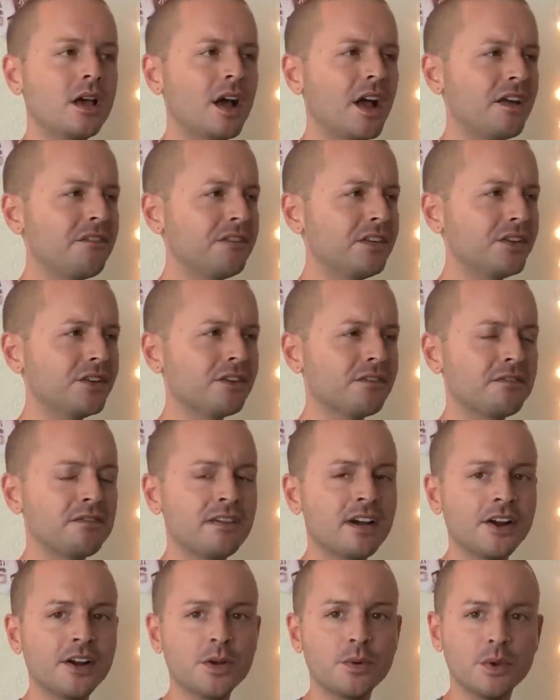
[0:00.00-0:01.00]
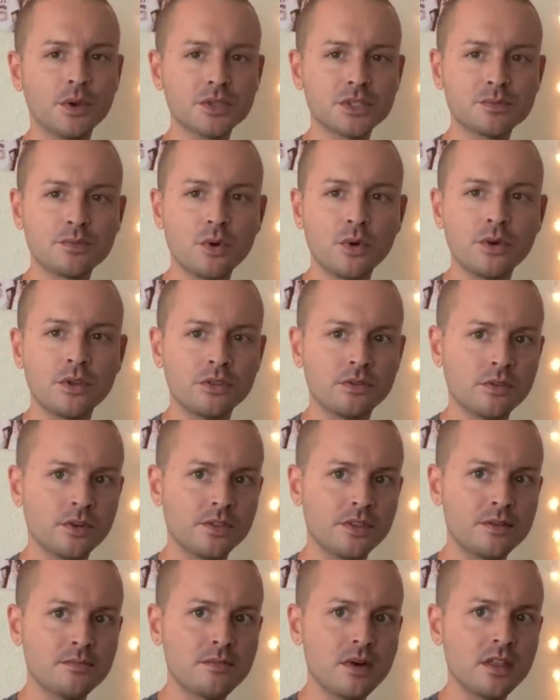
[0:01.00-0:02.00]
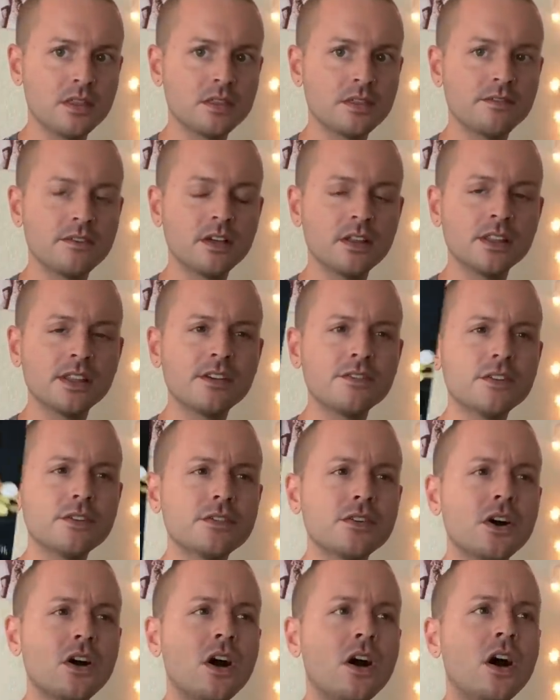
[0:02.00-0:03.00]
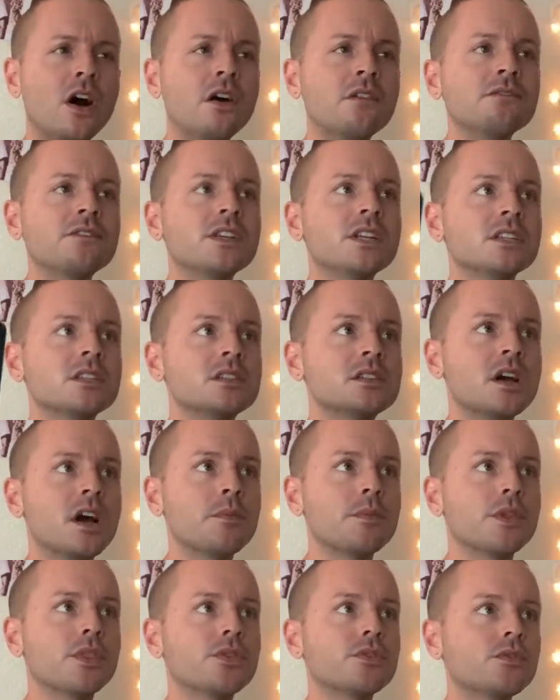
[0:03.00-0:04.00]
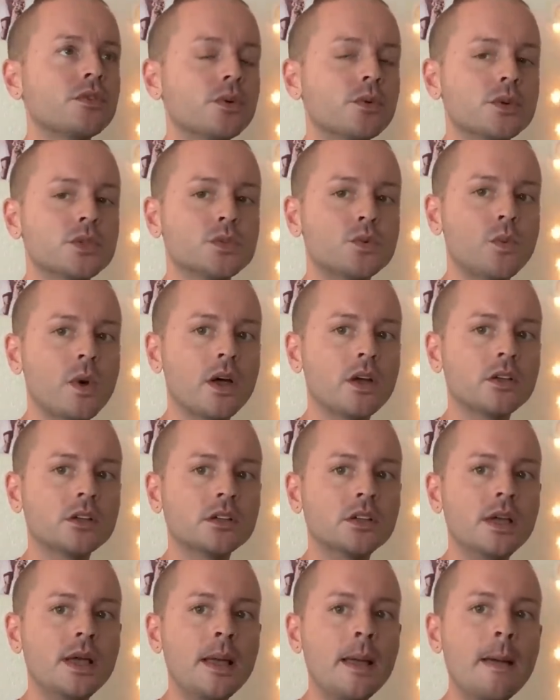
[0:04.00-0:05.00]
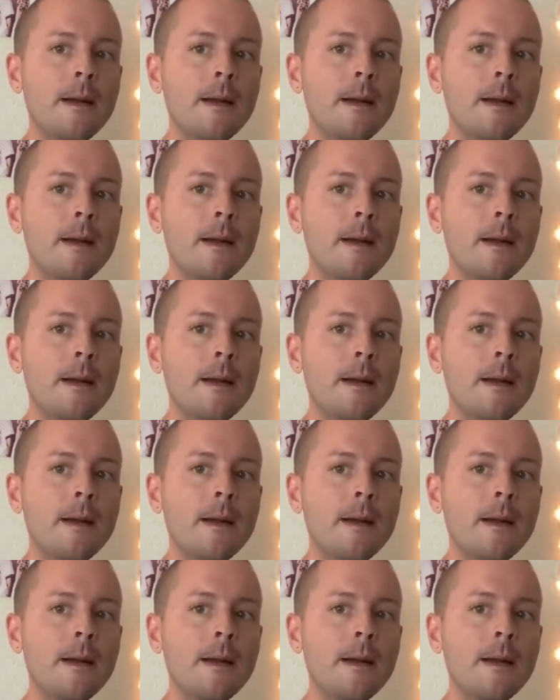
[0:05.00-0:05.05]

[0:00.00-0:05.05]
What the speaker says: I feel you're very well spoken throughout the month, the level of confidence coming through as well.